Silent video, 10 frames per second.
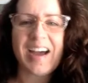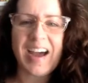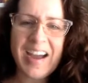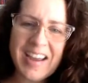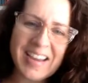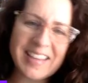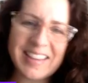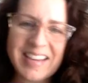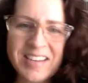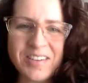Hi,
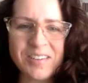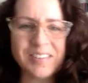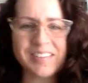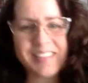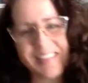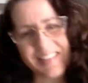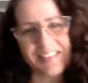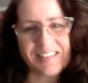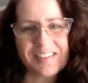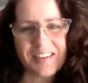thank you.
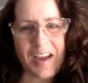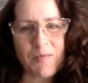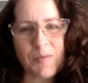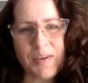Happy to be